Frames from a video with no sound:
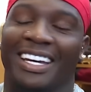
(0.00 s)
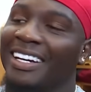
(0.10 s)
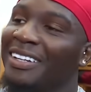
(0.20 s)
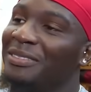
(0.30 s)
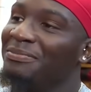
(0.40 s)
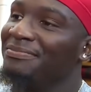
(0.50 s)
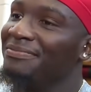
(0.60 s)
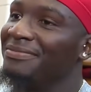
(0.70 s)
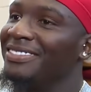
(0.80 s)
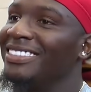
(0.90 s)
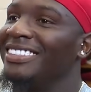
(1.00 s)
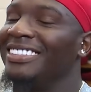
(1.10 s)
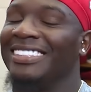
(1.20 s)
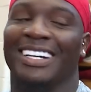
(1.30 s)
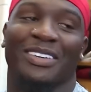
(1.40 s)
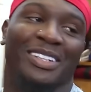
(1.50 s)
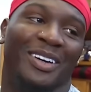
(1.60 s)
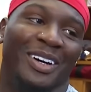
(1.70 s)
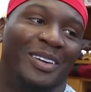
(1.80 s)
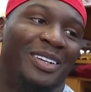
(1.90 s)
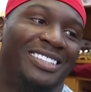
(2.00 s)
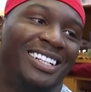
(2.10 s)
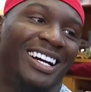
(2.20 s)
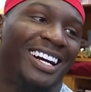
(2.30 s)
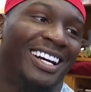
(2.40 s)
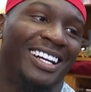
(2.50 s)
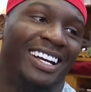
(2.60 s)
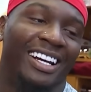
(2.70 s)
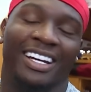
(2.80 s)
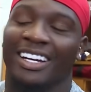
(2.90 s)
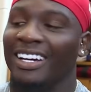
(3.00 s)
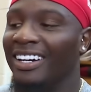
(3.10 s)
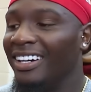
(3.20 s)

Damn. That was a hard question, I can't lie.